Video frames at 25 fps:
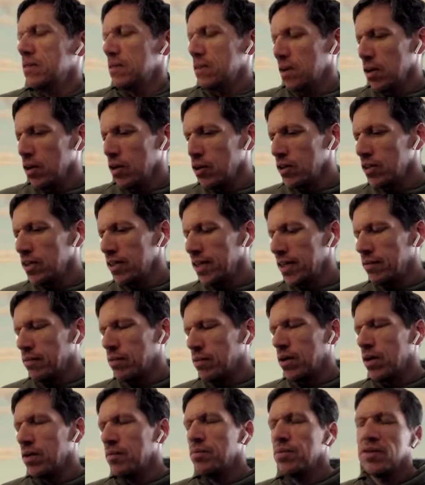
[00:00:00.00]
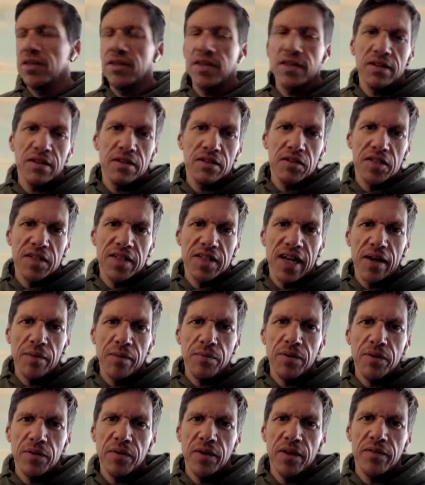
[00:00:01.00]
looked at one particular
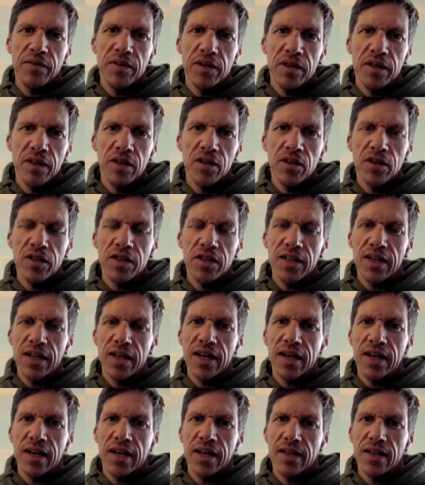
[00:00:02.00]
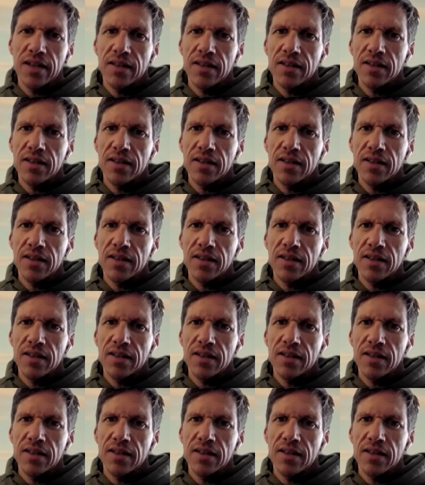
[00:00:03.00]
sample where we looked at